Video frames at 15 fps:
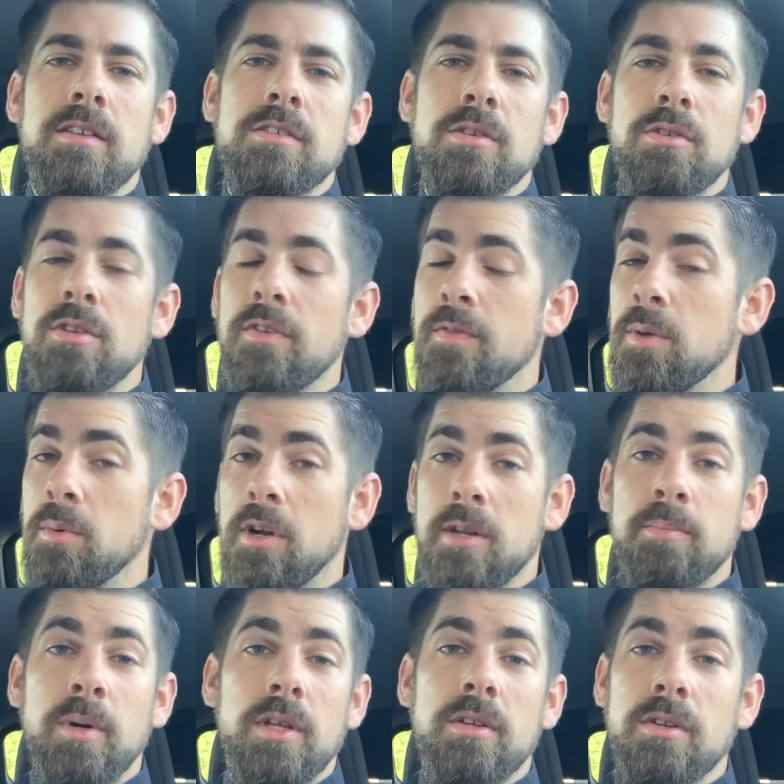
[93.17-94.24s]
So if you want to
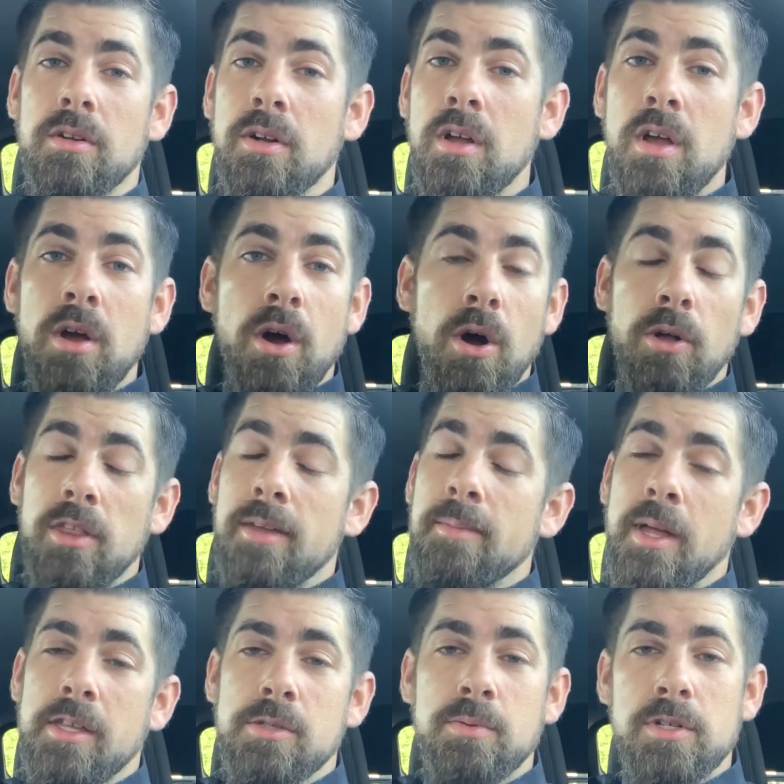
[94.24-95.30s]
put your OLED
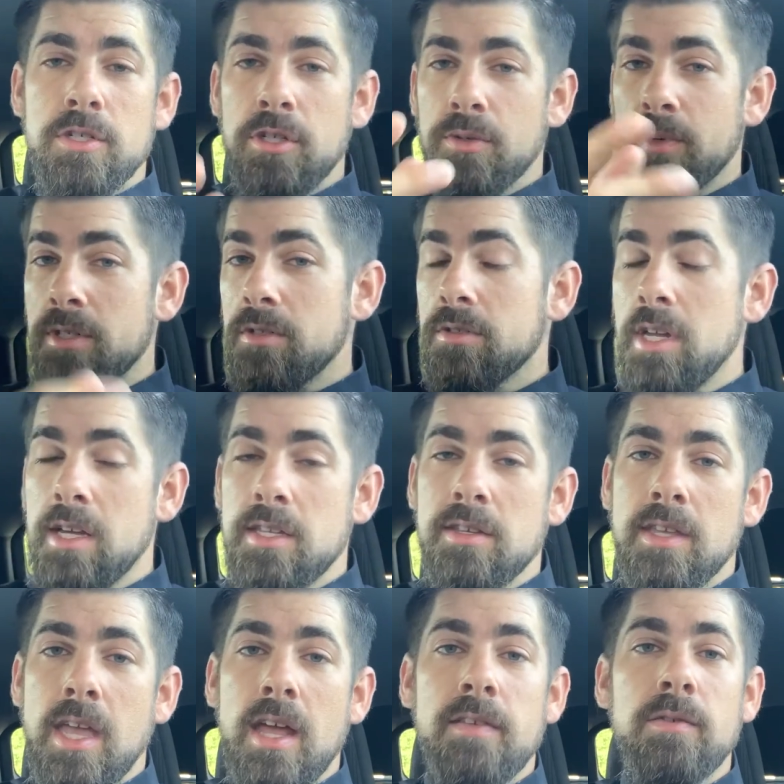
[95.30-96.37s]
model Switch in your original dock, you can.